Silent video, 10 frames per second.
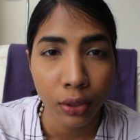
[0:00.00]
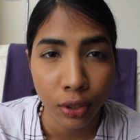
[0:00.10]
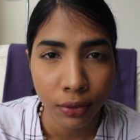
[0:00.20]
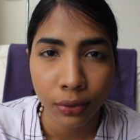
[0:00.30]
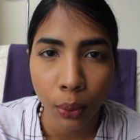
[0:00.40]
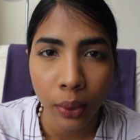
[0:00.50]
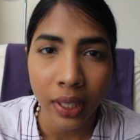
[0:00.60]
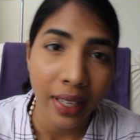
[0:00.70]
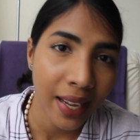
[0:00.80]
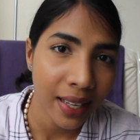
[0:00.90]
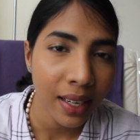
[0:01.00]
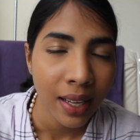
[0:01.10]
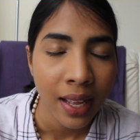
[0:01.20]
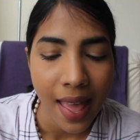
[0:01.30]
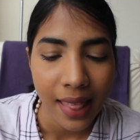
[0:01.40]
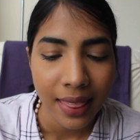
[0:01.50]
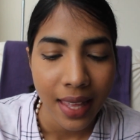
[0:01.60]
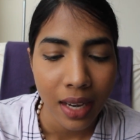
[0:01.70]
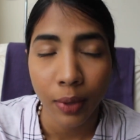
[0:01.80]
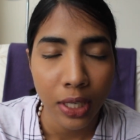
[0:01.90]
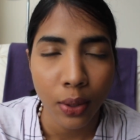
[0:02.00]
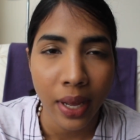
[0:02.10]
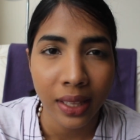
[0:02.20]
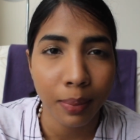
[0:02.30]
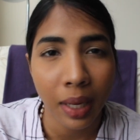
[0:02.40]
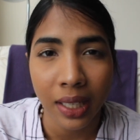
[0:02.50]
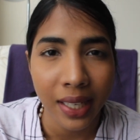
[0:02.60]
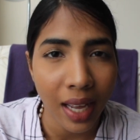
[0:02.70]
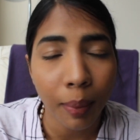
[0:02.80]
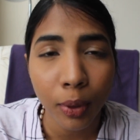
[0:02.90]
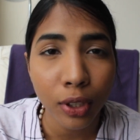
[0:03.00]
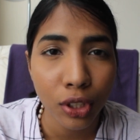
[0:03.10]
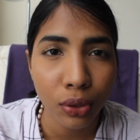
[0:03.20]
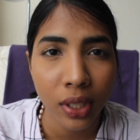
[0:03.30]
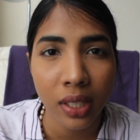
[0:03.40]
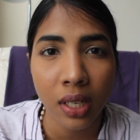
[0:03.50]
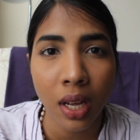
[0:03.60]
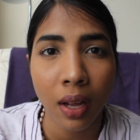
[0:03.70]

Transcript: on your phone ahead, and then when you're at the Bali airport, you can